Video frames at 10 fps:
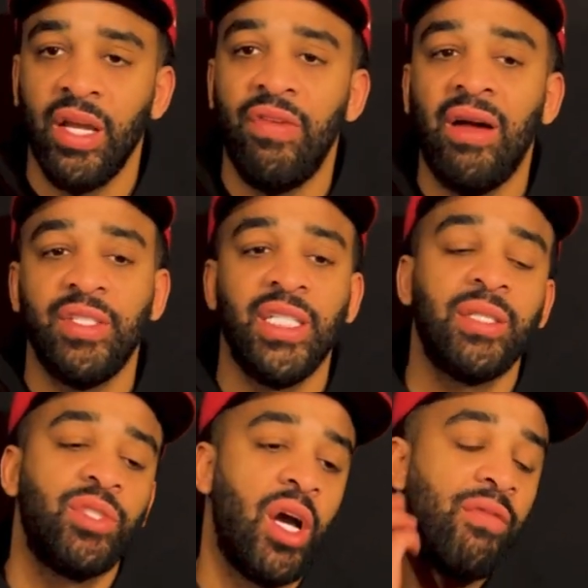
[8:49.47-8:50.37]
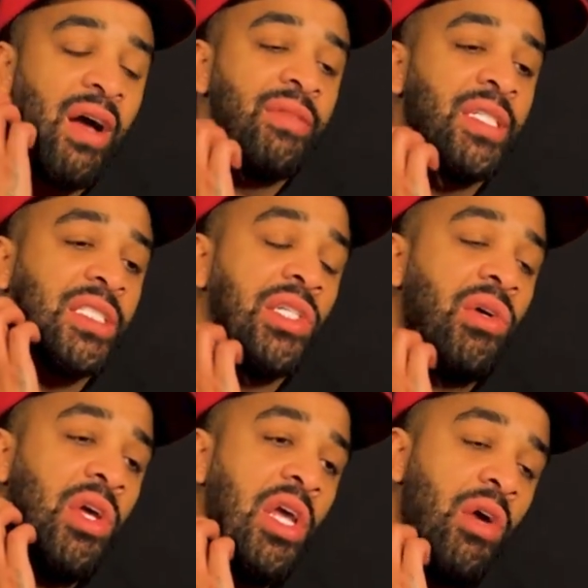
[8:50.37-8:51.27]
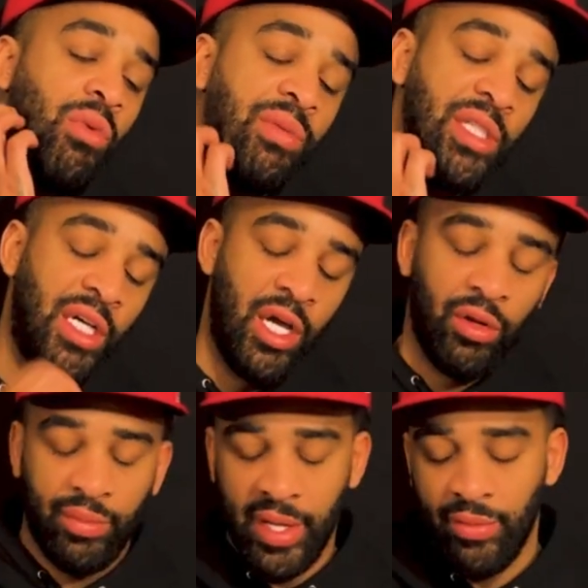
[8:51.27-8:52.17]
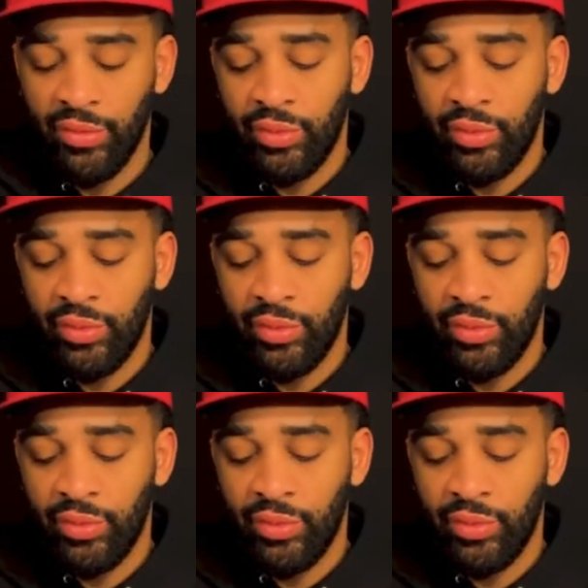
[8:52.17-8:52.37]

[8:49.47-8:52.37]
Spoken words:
Yeah, 5-6. I'm sorry. 5-6. So we was good, though, man.